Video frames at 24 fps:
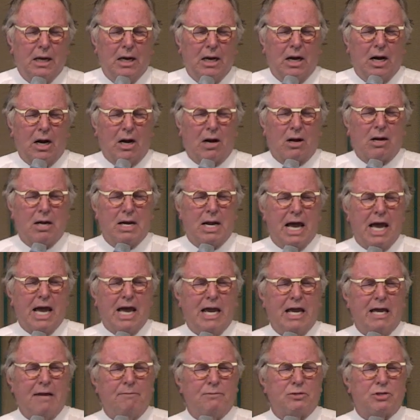Our
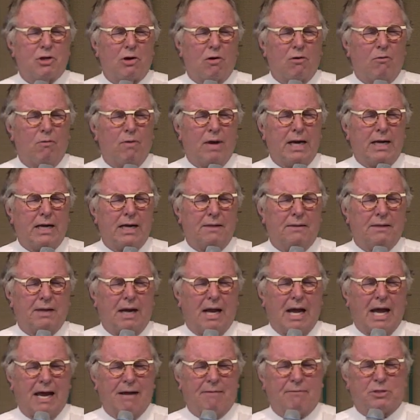names are written in the
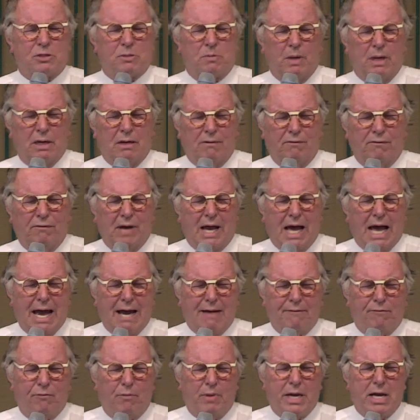Lamb's book of
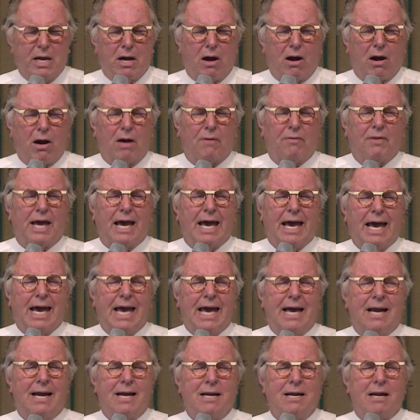life. We are the
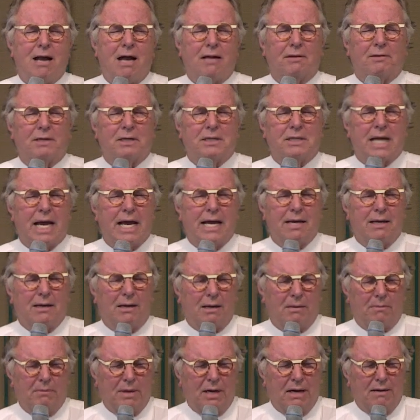head and not the tail,
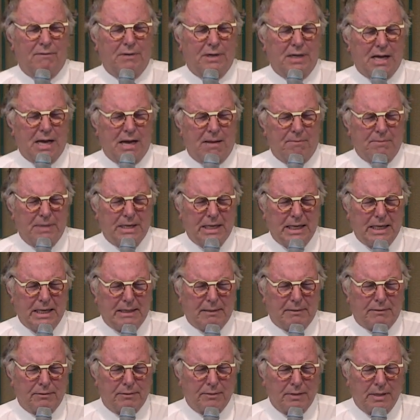above and not
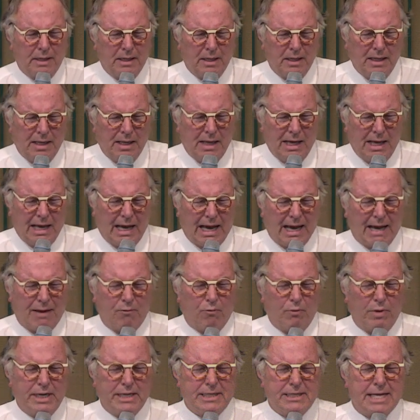beneath. And
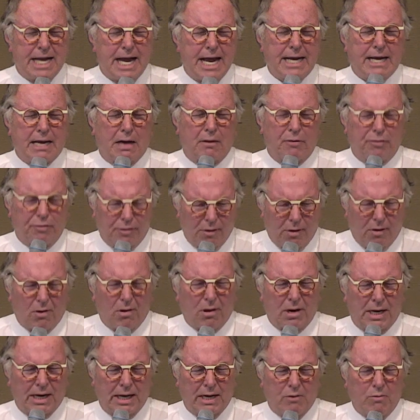we take
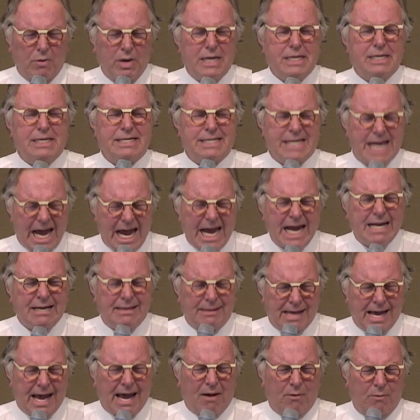authority. We
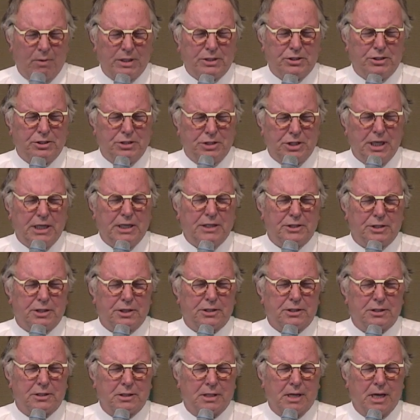take that which
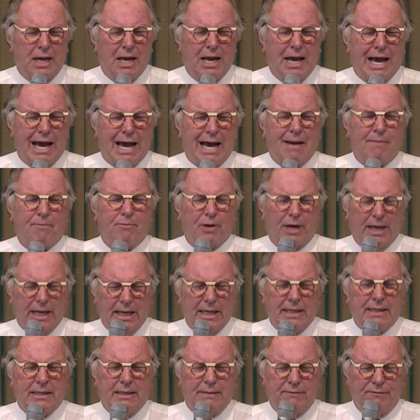Jesus
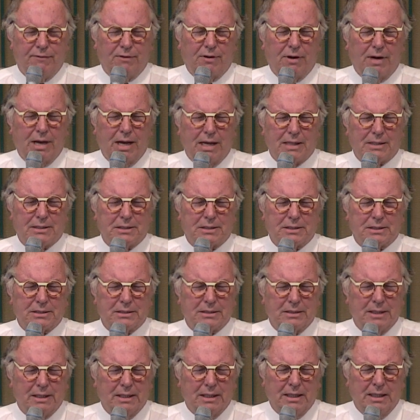apprehended for us
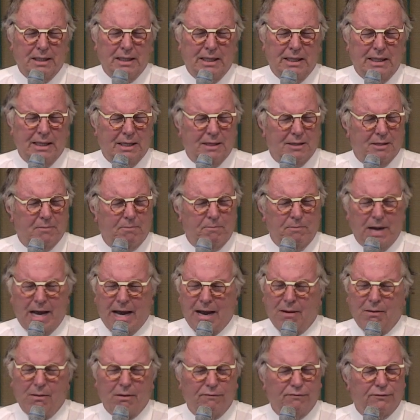in the
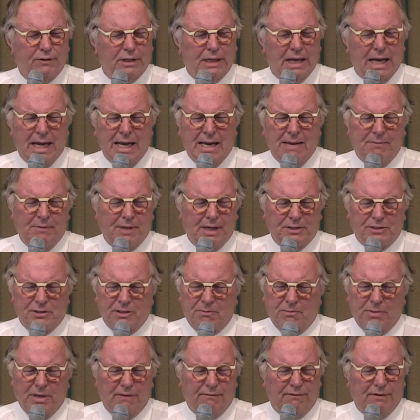powerful name that's
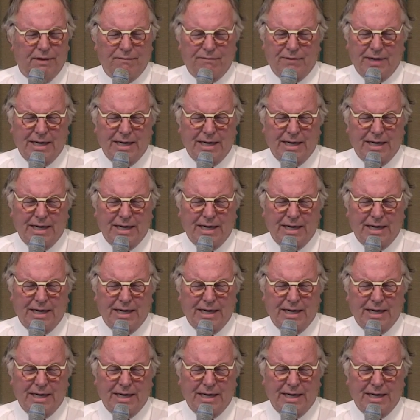above every